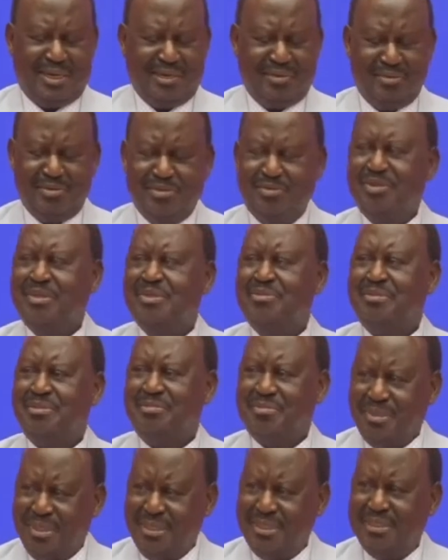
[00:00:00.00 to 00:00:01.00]
And we must
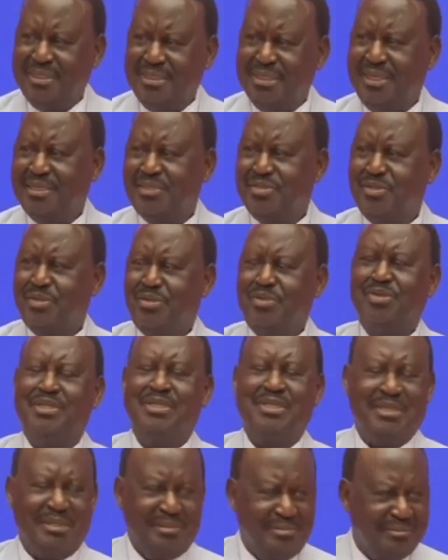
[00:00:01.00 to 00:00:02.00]
remain as
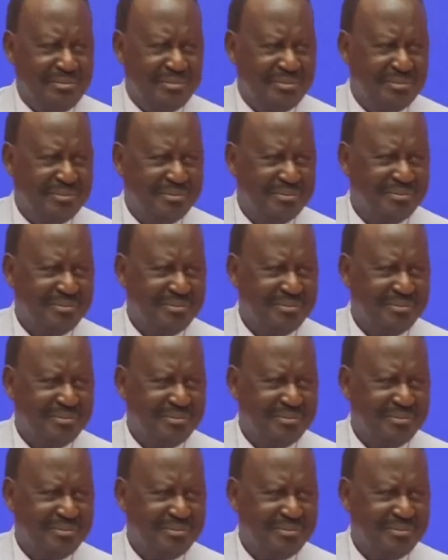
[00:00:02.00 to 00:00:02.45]
ODM.